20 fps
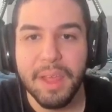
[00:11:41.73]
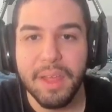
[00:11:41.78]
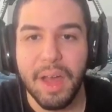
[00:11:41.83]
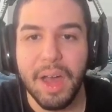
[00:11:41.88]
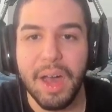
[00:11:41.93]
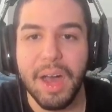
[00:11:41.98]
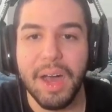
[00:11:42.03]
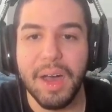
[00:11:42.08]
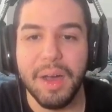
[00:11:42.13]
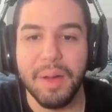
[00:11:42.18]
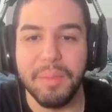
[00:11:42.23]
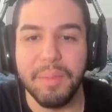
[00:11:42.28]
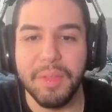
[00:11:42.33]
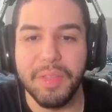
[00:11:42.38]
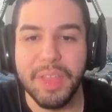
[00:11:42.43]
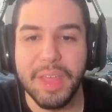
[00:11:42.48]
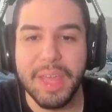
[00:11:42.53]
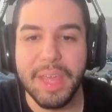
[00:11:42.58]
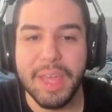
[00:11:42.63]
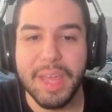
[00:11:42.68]

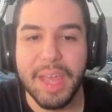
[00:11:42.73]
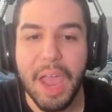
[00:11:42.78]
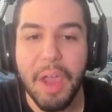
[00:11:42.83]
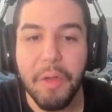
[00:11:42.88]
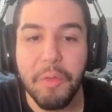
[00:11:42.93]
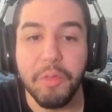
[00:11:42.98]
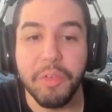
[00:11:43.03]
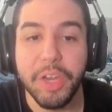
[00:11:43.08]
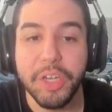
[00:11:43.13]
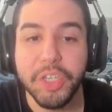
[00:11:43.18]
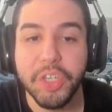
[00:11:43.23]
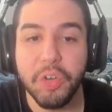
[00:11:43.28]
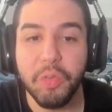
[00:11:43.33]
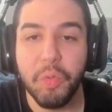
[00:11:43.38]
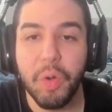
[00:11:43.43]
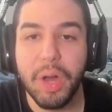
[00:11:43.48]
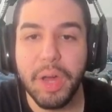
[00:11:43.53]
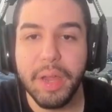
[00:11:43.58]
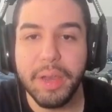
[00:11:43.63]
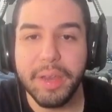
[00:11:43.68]
The Erudition
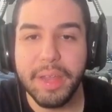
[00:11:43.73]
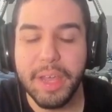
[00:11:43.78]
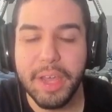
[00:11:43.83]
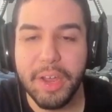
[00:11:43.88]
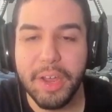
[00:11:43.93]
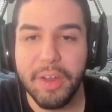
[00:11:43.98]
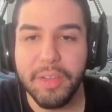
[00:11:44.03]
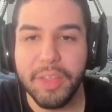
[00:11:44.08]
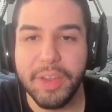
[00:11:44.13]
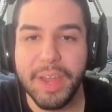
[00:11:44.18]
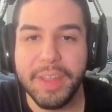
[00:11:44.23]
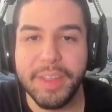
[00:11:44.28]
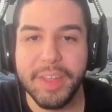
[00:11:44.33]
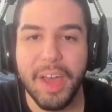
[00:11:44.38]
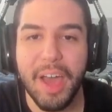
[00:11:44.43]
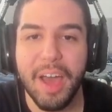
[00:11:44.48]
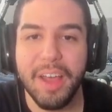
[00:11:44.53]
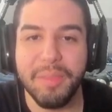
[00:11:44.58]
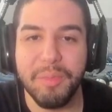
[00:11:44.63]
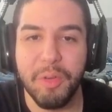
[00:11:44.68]
one here, The Day the
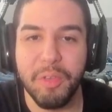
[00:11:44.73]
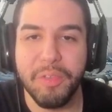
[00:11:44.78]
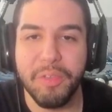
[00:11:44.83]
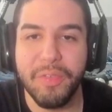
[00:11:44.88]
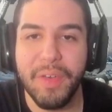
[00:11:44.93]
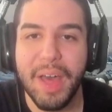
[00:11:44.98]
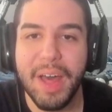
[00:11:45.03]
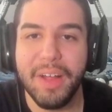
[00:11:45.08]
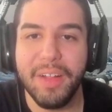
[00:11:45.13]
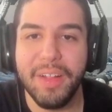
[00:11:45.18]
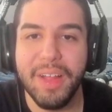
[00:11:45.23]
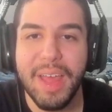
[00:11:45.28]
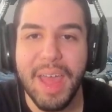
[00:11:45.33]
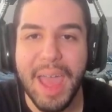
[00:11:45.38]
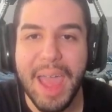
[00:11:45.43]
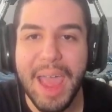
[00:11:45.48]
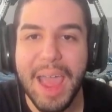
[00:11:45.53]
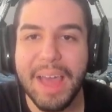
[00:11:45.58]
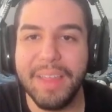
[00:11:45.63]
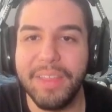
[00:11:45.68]
Cosmos Fell,
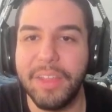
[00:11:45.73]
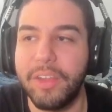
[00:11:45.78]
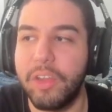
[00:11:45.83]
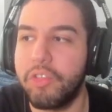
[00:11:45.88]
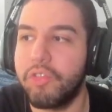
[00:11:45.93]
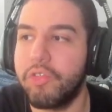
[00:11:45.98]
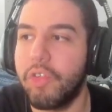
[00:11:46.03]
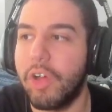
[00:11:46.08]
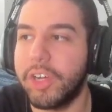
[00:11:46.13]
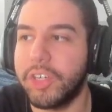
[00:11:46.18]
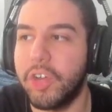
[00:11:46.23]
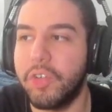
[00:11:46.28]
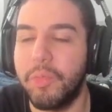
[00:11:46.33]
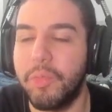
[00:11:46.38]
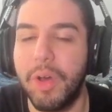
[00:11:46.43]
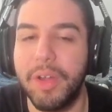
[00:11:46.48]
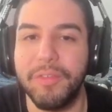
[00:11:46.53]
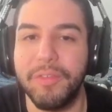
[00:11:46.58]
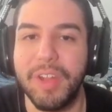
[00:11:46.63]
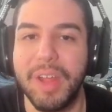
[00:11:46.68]
and the Destruction
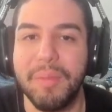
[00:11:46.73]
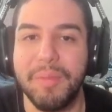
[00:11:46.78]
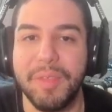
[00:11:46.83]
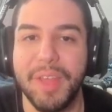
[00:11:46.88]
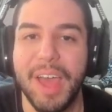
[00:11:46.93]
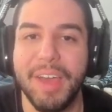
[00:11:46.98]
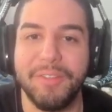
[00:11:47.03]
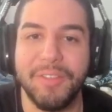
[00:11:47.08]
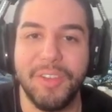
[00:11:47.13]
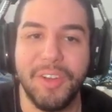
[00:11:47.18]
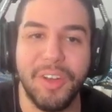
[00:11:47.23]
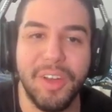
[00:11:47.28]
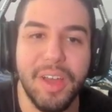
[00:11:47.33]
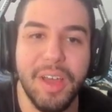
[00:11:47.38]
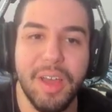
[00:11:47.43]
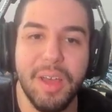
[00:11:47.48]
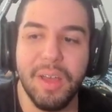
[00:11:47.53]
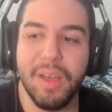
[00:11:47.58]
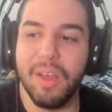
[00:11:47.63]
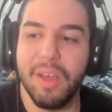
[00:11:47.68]
one, Flames After.
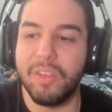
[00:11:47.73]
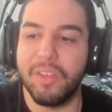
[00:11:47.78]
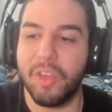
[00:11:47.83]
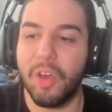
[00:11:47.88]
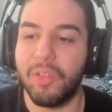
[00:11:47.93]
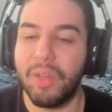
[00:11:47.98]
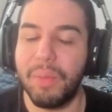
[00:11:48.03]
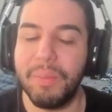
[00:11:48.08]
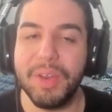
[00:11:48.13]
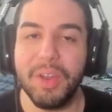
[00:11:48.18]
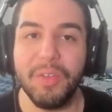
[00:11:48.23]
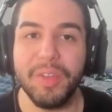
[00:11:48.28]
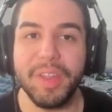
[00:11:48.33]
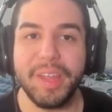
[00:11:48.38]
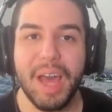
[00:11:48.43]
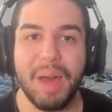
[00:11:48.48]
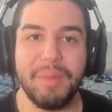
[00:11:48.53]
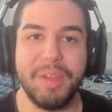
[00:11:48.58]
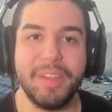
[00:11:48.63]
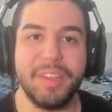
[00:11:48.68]
So let me know in the
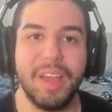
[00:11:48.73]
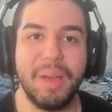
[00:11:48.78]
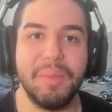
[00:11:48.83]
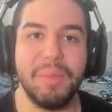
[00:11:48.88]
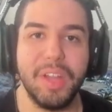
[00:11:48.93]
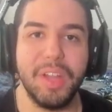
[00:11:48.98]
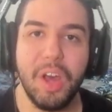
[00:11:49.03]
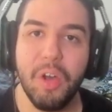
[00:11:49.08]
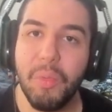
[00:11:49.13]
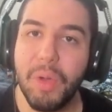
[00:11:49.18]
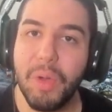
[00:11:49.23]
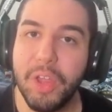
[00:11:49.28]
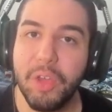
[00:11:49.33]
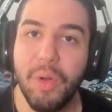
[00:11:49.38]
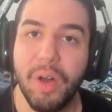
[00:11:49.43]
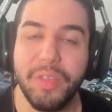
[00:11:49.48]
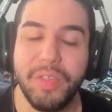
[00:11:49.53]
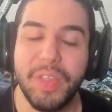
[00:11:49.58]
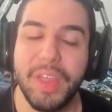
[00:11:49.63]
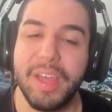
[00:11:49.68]
comments down below what you
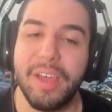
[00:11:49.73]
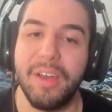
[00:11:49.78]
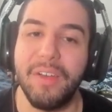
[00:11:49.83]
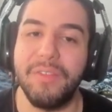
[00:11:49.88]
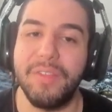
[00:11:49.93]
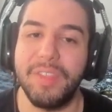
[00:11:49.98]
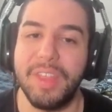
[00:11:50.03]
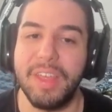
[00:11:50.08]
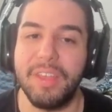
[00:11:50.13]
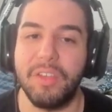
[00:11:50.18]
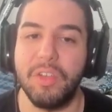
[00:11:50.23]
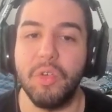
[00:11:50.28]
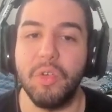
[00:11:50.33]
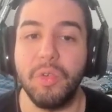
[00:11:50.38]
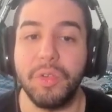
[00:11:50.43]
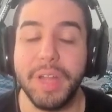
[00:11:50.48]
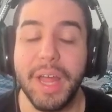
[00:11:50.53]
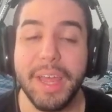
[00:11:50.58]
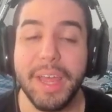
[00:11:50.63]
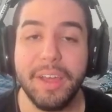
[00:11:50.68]
all think of these new
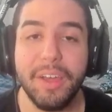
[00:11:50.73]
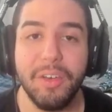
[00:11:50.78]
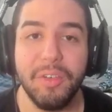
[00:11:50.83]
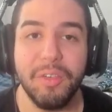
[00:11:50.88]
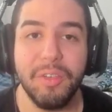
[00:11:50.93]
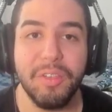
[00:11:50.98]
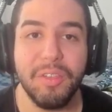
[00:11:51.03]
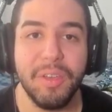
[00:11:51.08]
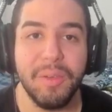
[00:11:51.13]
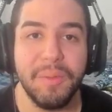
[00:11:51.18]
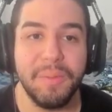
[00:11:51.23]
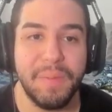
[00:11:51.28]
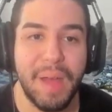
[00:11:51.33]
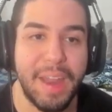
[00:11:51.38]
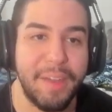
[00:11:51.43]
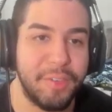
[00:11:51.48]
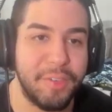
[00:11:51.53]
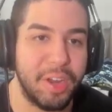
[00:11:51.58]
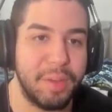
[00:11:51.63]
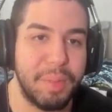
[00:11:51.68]
light cones,
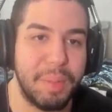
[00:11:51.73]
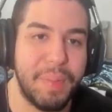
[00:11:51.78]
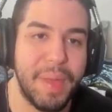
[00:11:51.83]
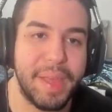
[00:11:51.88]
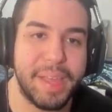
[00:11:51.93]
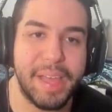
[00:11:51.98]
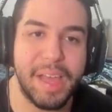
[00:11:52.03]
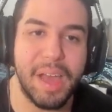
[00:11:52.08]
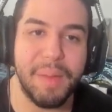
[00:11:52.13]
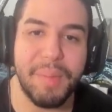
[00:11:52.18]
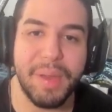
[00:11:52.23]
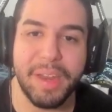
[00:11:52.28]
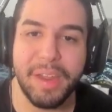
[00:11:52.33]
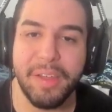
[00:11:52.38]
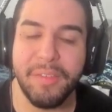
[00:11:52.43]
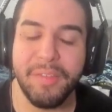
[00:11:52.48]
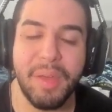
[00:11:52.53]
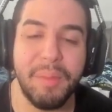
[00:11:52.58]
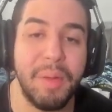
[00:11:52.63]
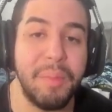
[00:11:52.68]
and if you're going to be picking up any
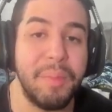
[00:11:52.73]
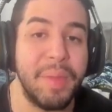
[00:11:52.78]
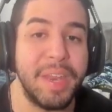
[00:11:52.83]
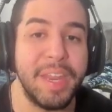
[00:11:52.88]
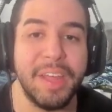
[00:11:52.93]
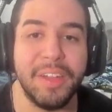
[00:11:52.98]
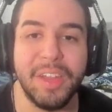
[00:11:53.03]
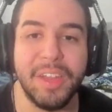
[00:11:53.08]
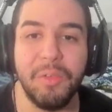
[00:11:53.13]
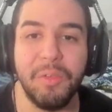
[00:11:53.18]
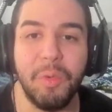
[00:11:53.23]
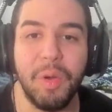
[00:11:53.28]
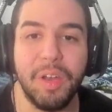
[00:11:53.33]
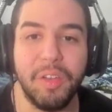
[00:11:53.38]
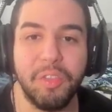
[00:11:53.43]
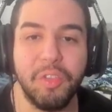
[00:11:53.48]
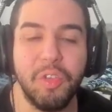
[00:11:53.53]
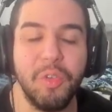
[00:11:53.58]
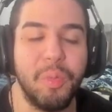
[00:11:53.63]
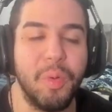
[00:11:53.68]
of them immediately
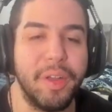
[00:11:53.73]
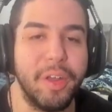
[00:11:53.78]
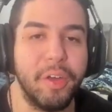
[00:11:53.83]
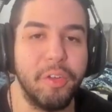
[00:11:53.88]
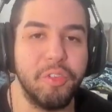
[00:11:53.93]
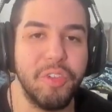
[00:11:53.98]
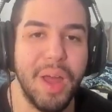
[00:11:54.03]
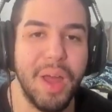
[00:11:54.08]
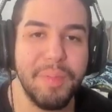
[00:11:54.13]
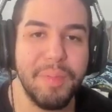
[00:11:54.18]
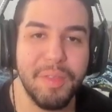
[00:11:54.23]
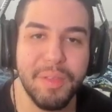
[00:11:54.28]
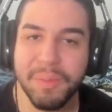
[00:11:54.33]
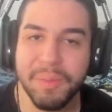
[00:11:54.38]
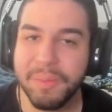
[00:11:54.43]
once 2.0 drops.